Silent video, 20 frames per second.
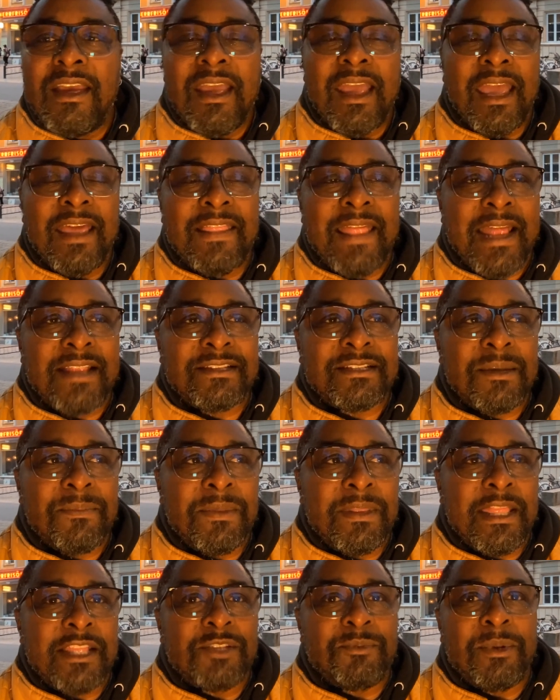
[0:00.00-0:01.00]
and that's
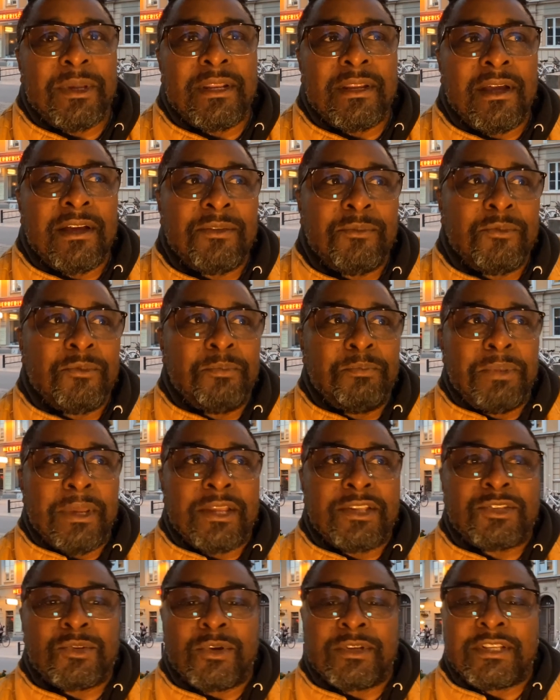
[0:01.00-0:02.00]
something that's been a
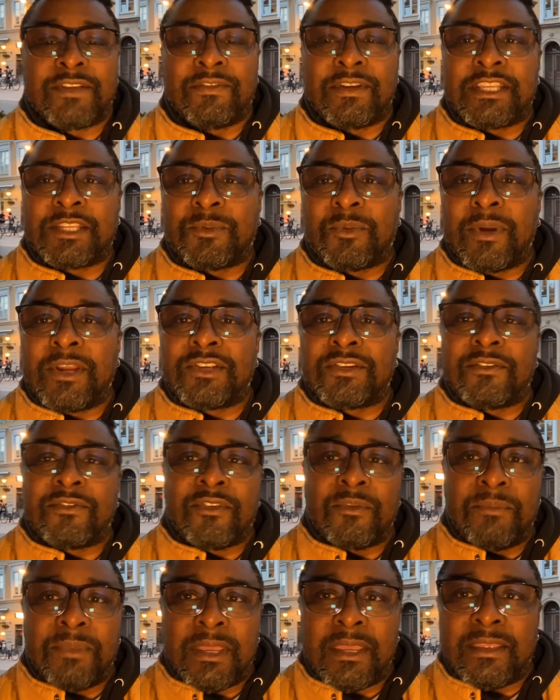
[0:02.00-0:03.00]
big source of inspiration
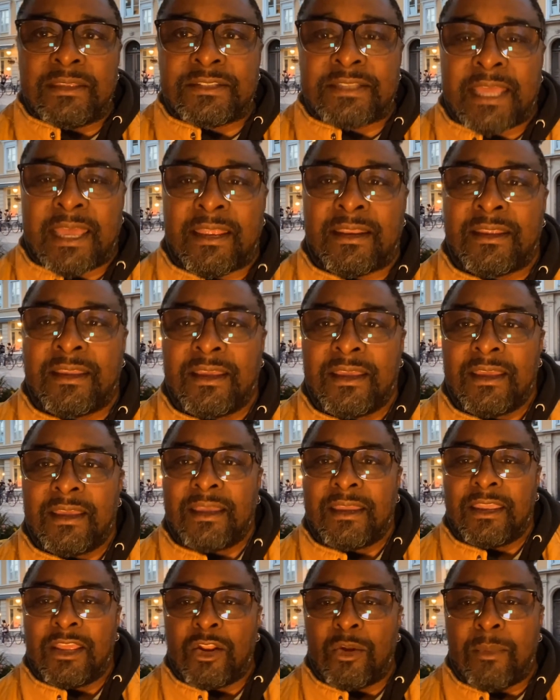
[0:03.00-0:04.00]
for me. Is that
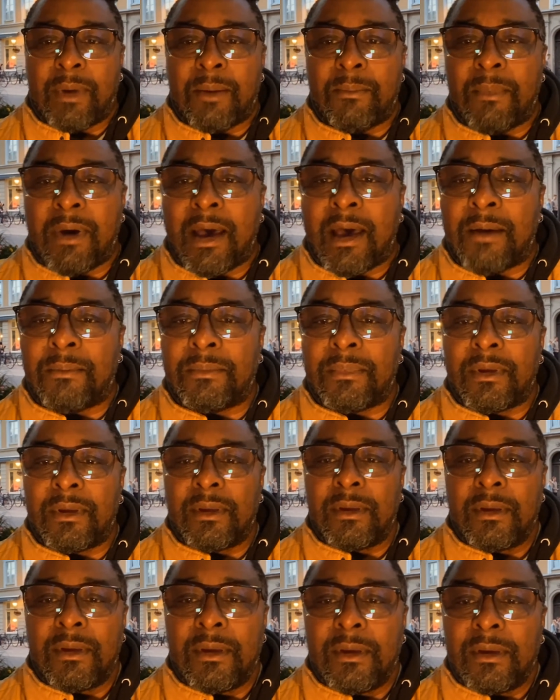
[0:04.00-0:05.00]
you know my mom
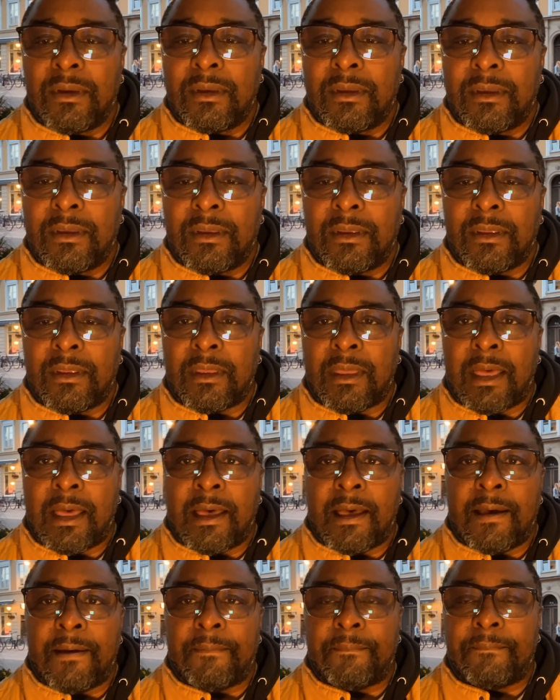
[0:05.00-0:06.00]

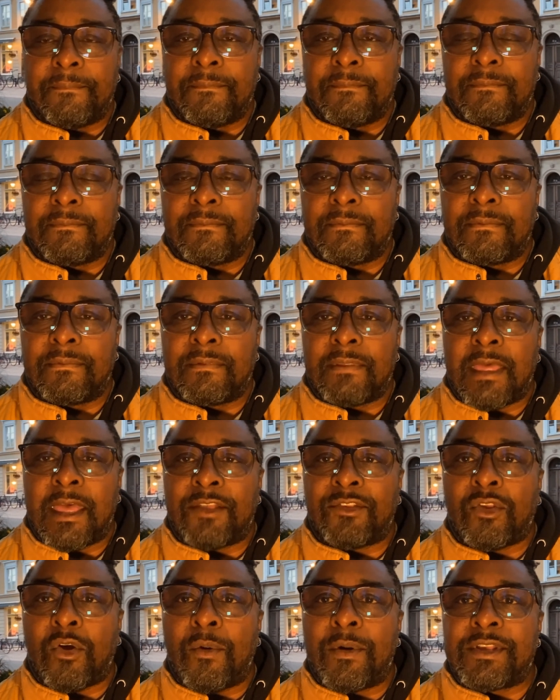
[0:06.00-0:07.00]
um,
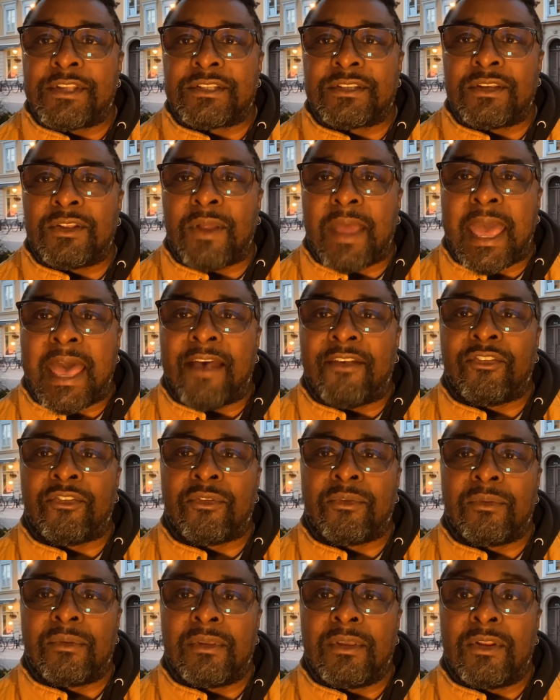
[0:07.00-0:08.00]
has always you know asked
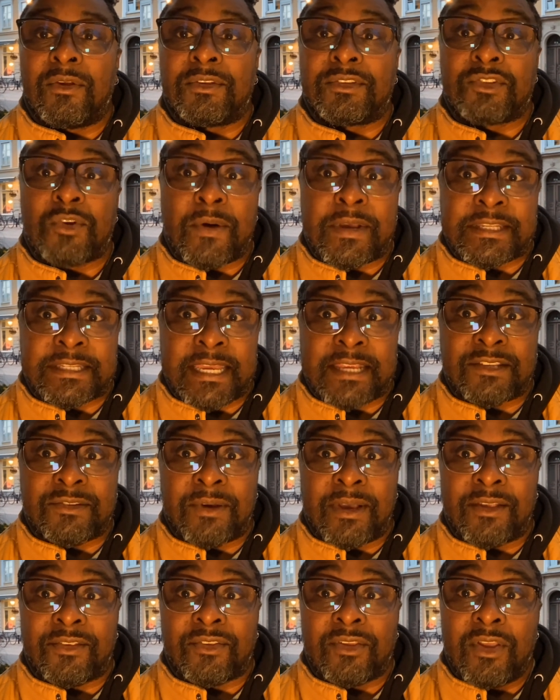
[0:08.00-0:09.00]
you know has always said to
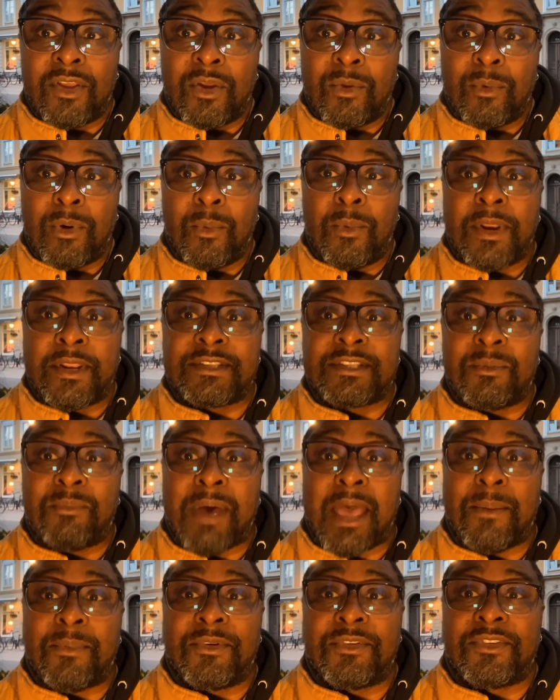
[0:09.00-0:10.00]
us, well, what does the
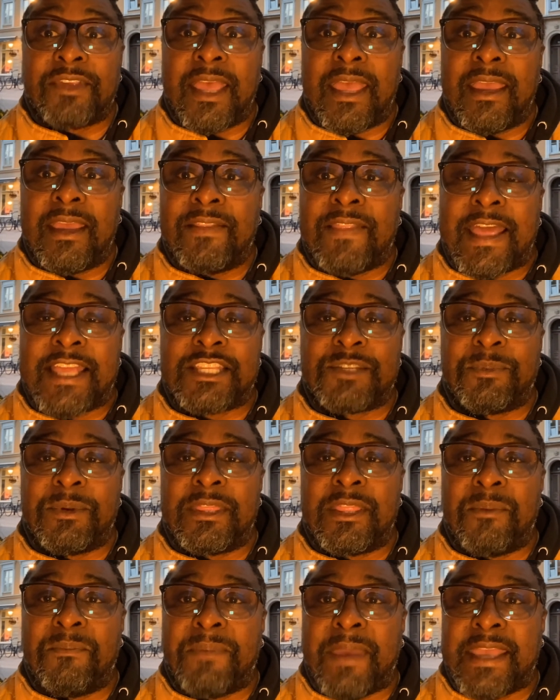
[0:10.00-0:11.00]
Bible say? And that's been
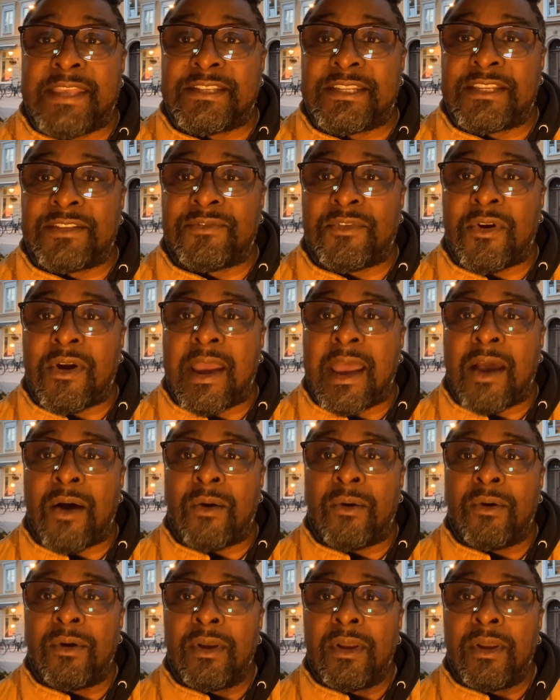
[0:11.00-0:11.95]
the basis for how